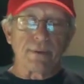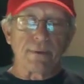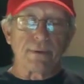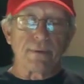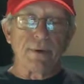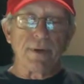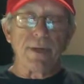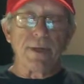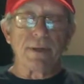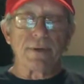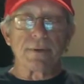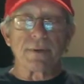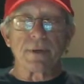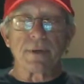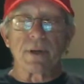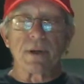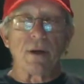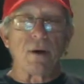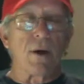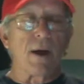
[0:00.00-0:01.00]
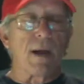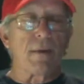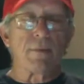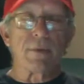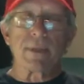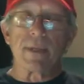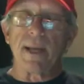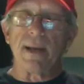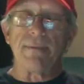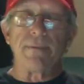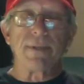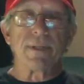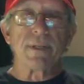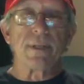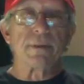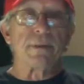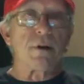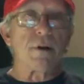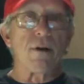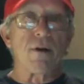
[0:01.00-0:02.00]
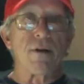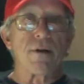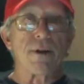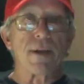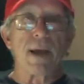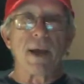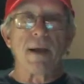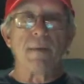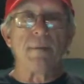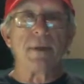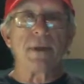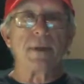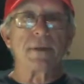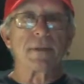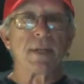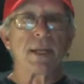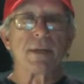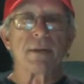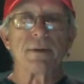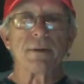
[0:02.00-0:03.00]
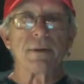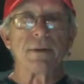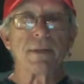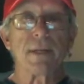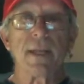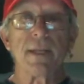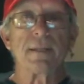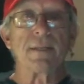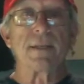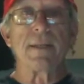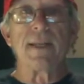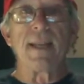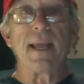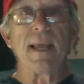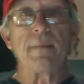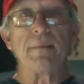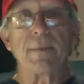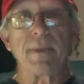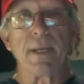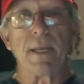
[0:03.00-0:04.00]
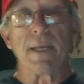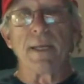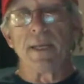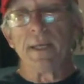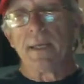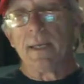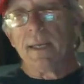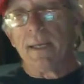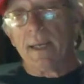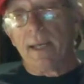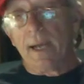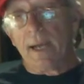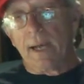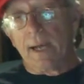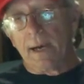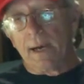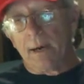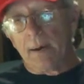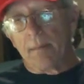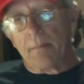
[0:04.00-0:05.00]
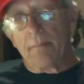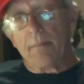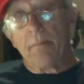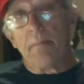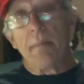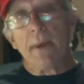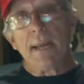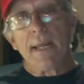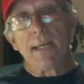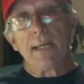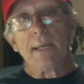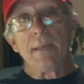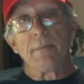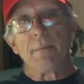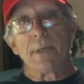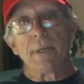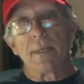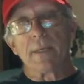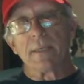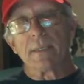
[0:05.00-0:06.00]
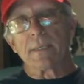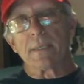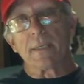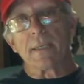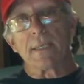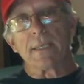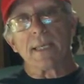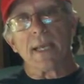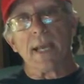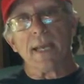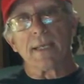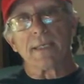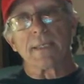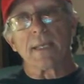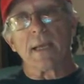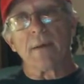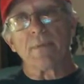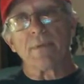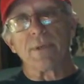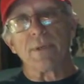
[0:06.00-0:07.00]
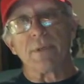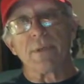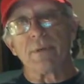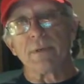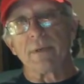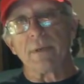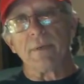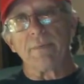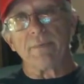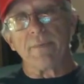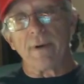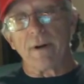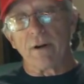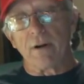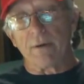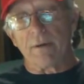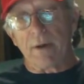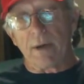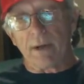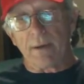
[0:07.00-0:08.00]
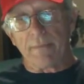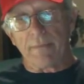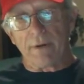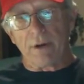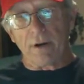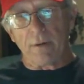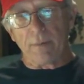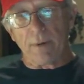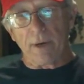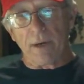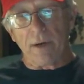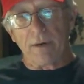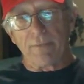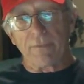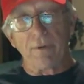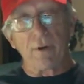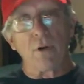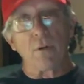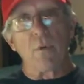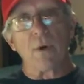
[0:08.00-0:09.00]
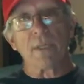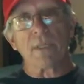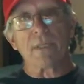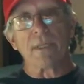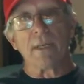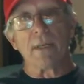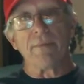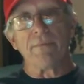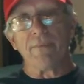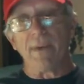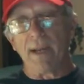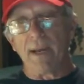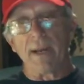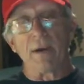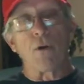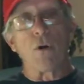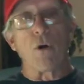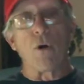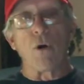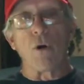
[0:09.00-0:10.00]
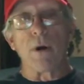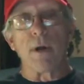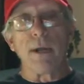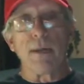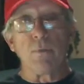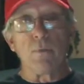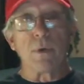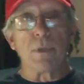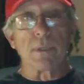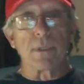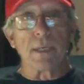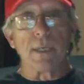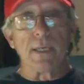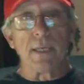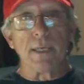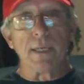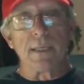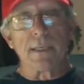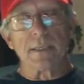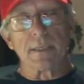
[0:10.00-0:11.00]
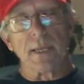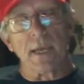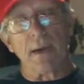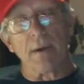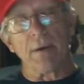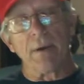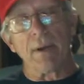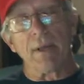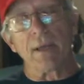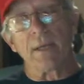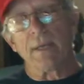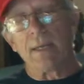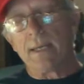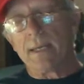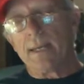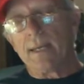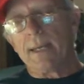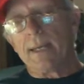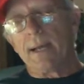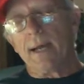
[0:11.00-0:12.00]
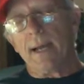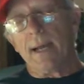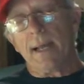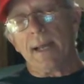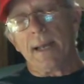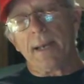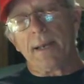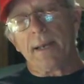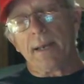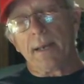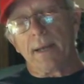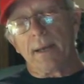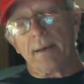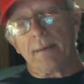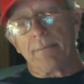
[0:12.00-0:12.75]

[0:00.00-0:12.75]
years ago, I was having such a hard time because I couldn't taste a damn thing. Mainly because of the tanks I was using. Variable airflow wasn't invented, or it wasn't in this area, and